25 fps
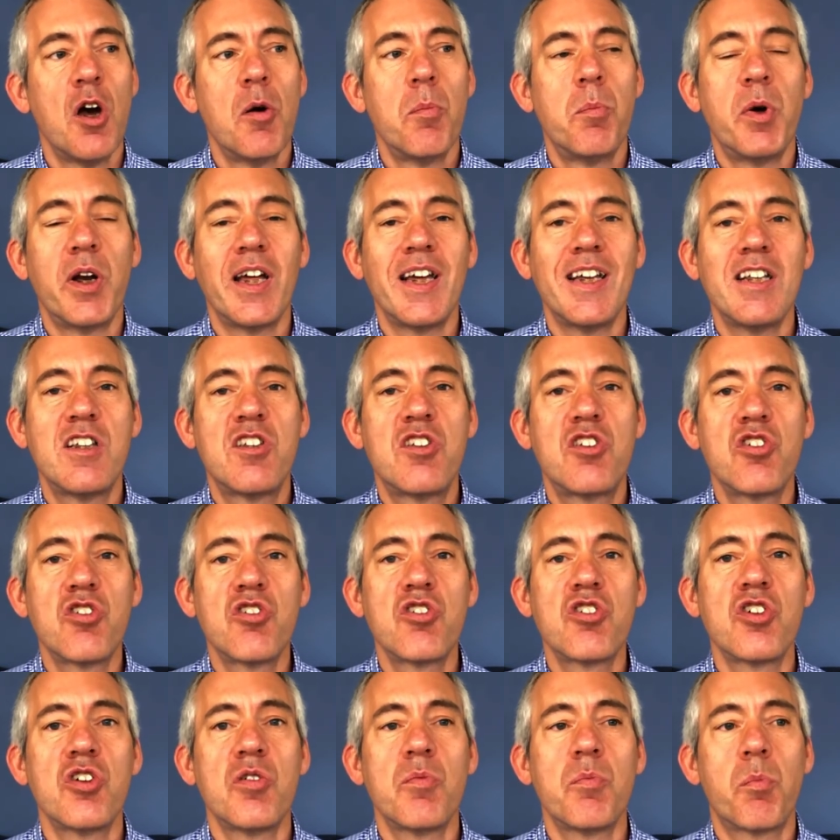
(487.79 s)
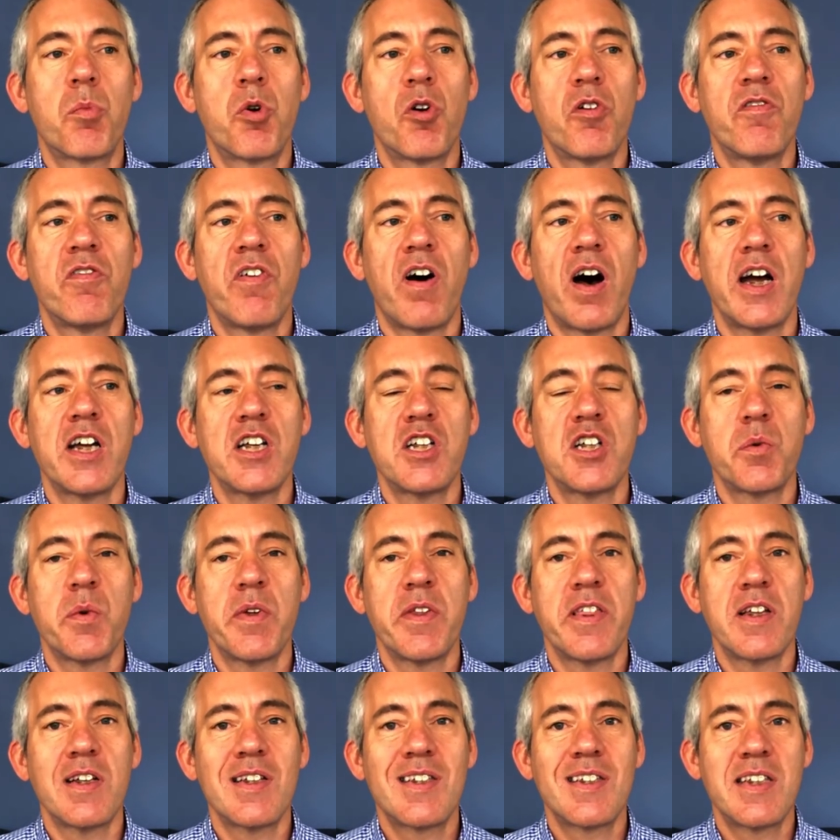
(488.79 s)
but it doesn't provide you
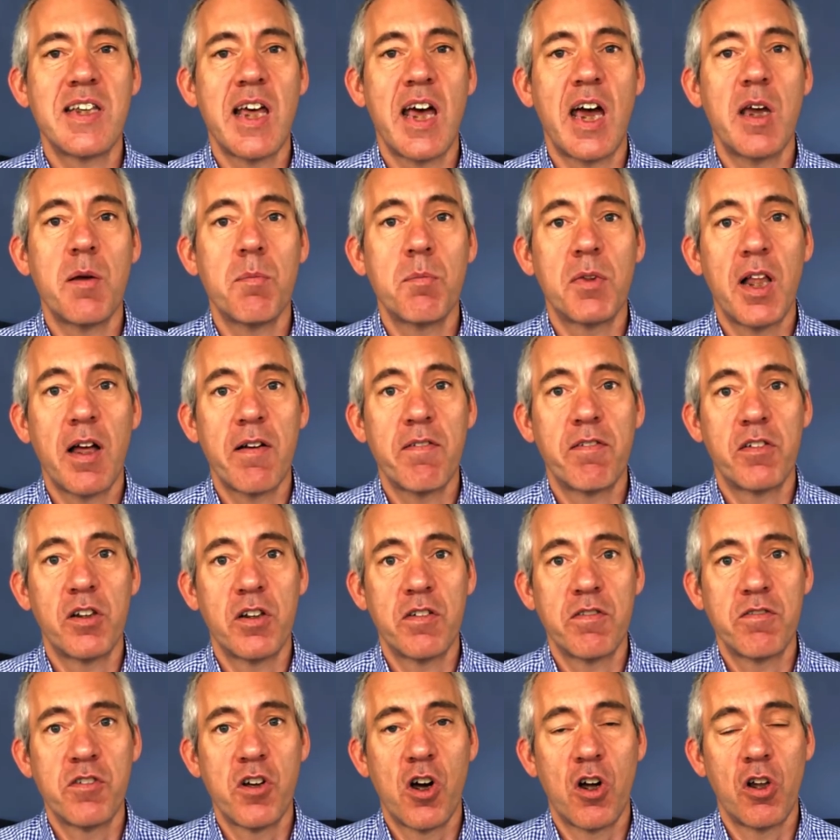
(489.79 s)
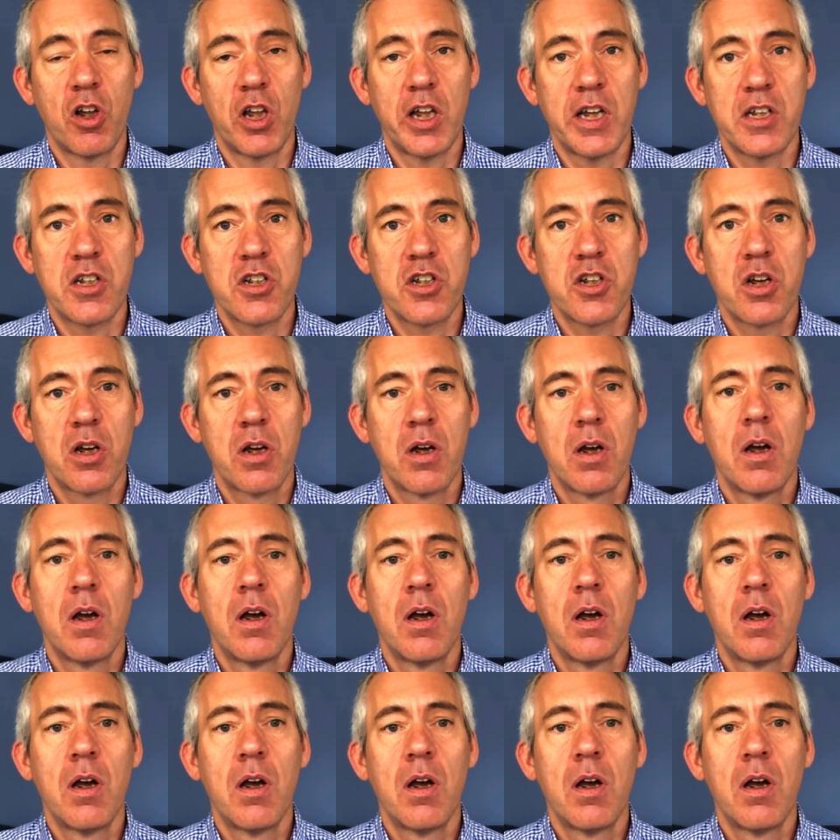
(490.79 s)
with the same level of knowledge.